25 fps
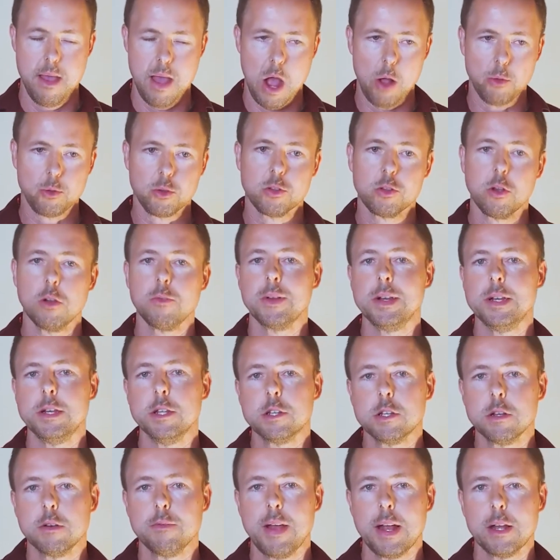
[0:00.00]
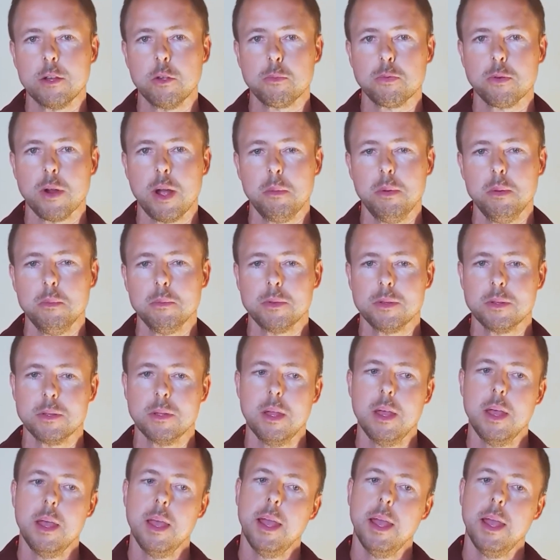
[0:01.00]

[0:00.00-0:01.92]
how to solve initial value problems,